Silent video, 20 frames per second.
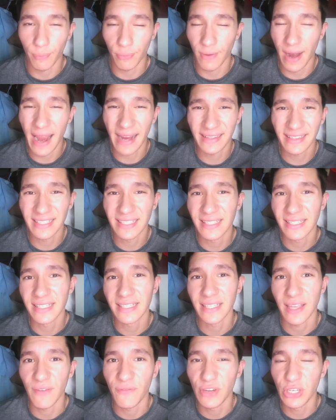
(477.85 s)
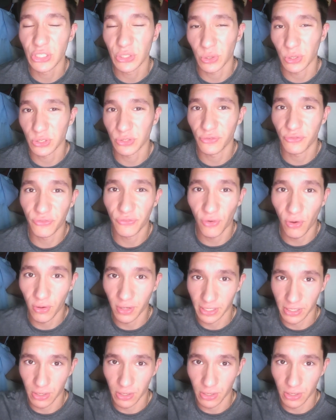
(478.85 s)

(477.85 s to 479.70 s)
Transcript: practices, if he starts falling